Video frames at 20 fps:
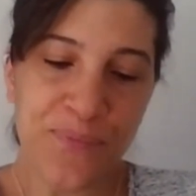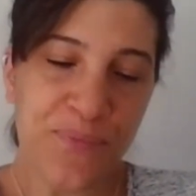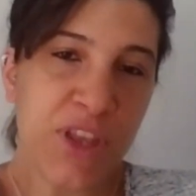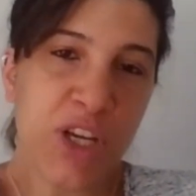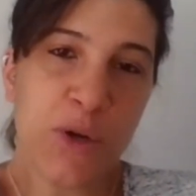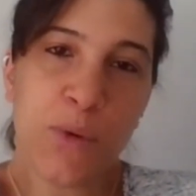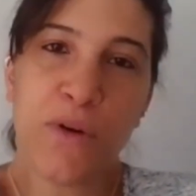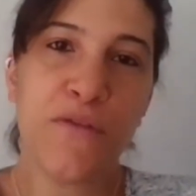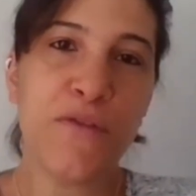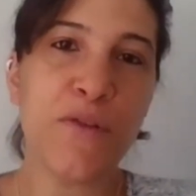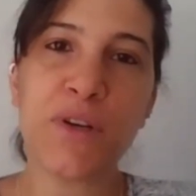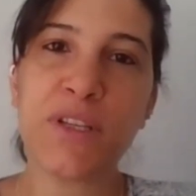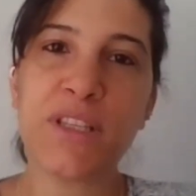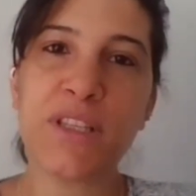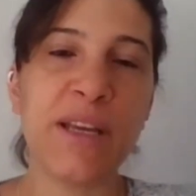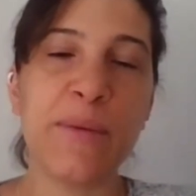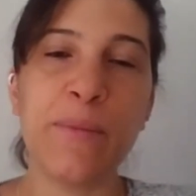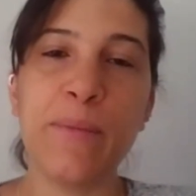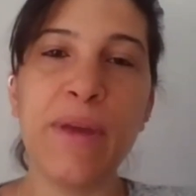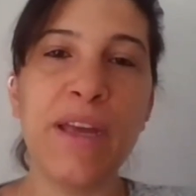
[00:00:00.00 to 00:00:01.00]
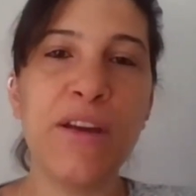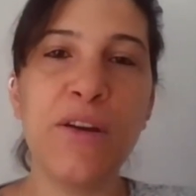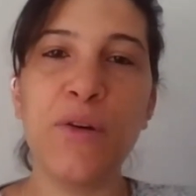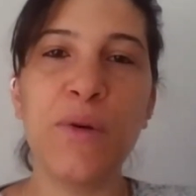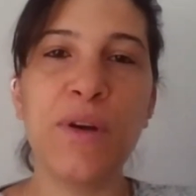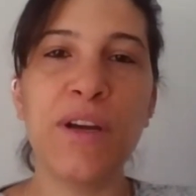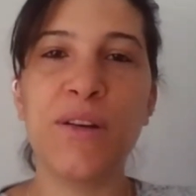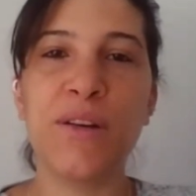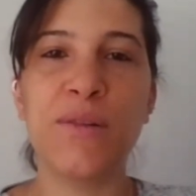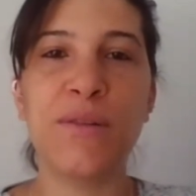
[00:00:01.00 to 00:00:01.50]
There were folks like me who
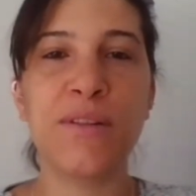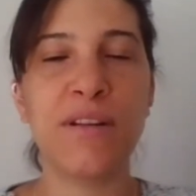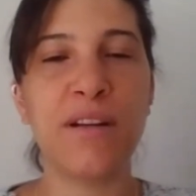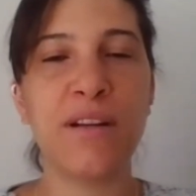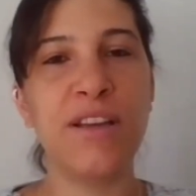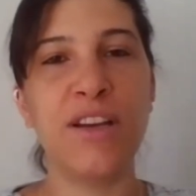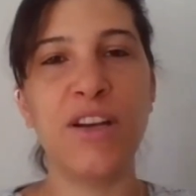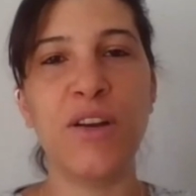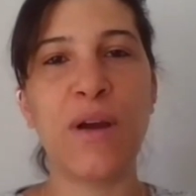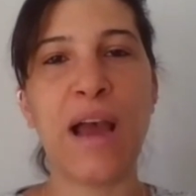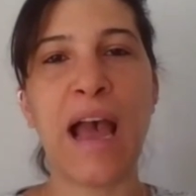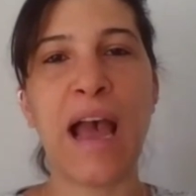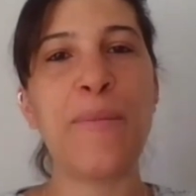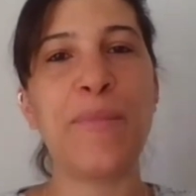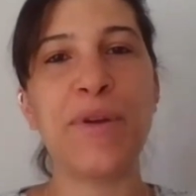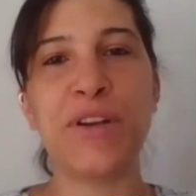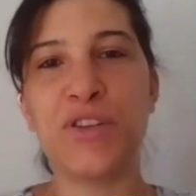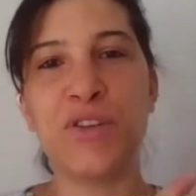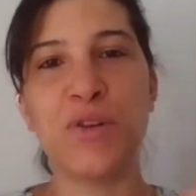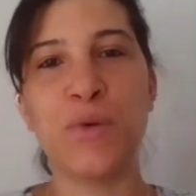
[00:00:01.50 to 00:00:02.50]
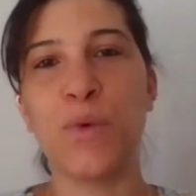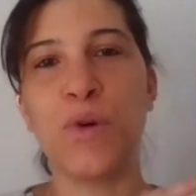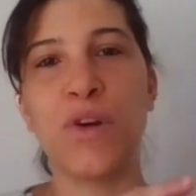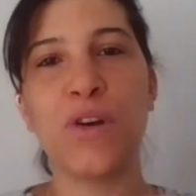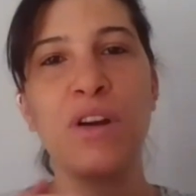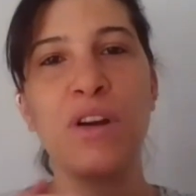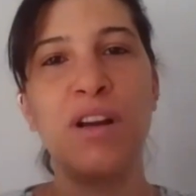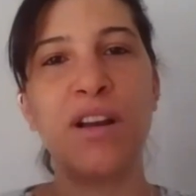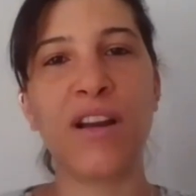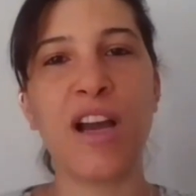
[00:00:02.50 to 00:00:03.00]
had, you know, happened to
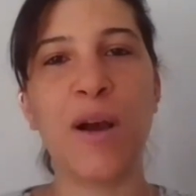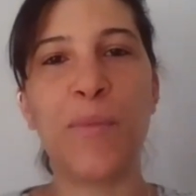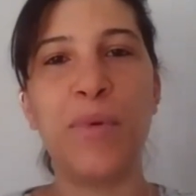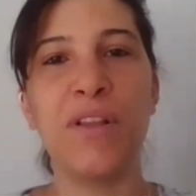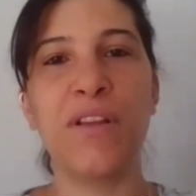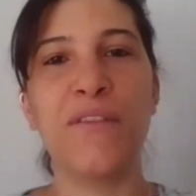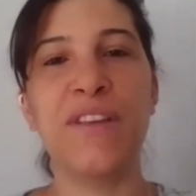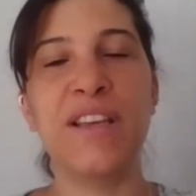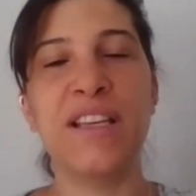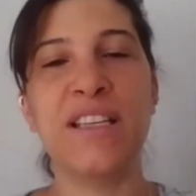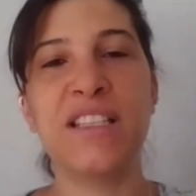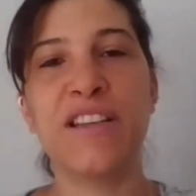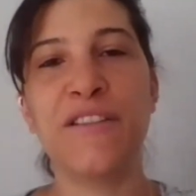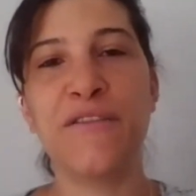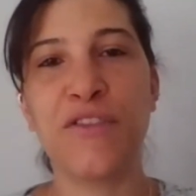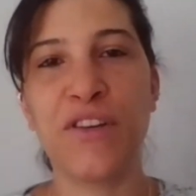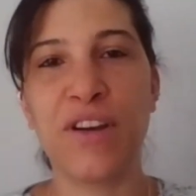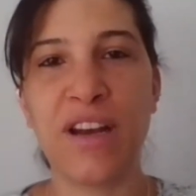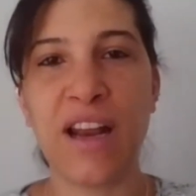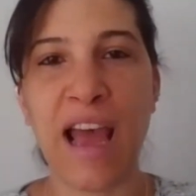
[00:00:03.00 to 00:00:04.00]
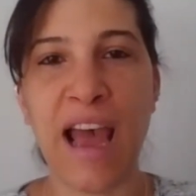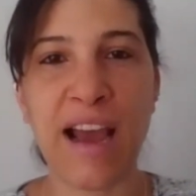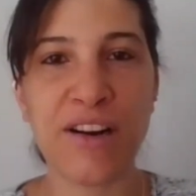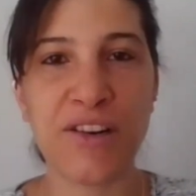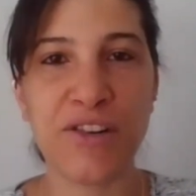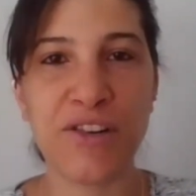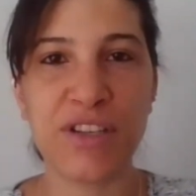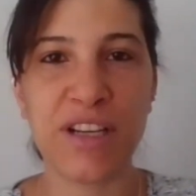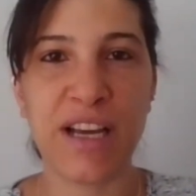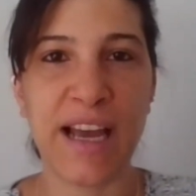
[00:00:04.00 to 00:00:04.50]
work on a couple of these different
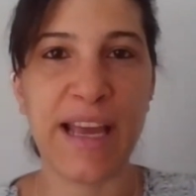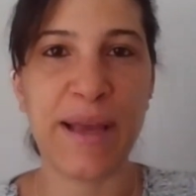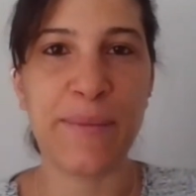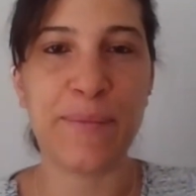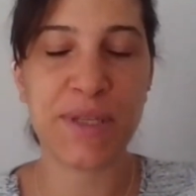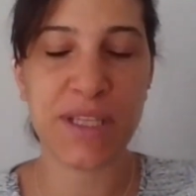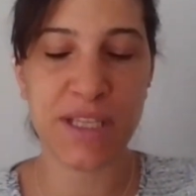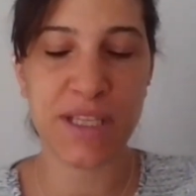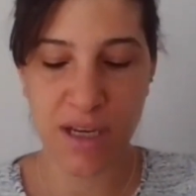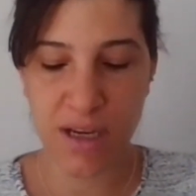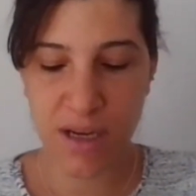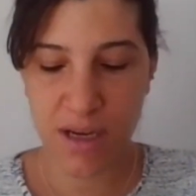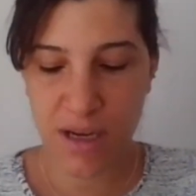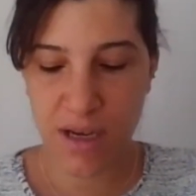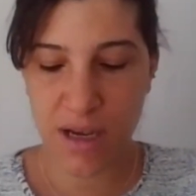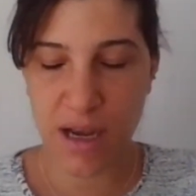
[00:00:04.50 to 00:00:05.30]
actor types.